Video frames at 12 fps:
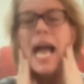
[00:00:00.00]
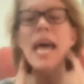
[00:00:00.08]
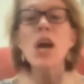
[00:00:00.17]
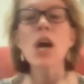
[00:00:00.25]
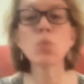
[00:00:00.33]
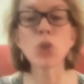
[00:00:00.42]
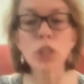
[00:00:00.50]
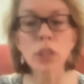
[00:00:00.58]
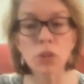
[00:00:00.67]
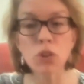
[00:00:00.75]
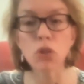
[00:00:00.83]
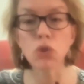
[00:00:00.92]
And I
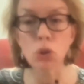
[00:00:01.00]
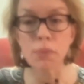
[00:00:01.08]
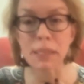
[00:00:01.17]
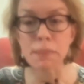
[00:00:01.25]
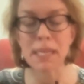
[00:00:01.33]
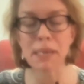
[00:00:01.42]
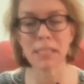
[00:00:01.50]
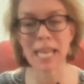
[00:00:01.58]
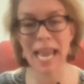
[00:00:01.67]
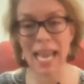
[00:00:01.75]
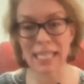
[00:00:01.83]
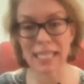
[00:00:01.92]
won't normally be able
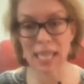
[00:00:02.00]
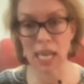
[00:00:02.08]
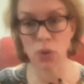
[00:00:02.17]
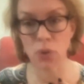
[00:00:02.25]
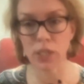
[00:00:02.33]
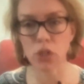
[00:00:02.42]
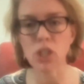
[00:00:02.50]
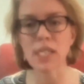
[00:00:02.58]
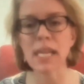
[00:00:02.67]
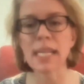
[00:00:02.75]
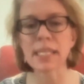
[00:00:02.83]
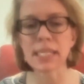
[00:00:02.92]
to answer that
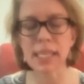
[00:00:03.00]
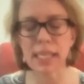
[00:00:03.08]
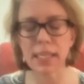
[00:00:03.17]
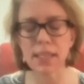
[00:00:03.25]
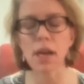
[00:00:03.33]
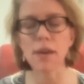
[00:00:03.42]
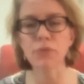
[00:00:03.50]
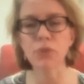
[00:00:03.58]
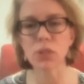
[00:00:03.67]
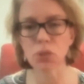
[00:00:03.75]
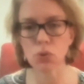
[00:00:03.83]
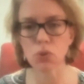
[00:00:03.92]
question until I've
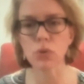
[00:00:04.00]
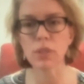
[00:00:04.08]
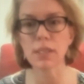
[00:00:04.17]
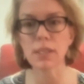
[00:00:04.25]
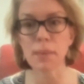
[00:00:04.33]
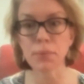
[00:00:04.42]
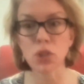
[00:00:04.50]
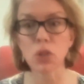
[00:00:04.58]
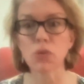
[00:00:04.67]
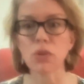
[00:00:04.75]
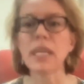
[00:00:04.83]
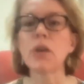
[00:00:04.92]
restored some
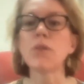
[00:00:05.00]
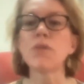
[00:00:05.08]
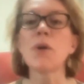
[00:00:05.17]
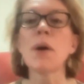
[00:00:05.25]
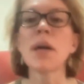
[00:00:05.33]
degree of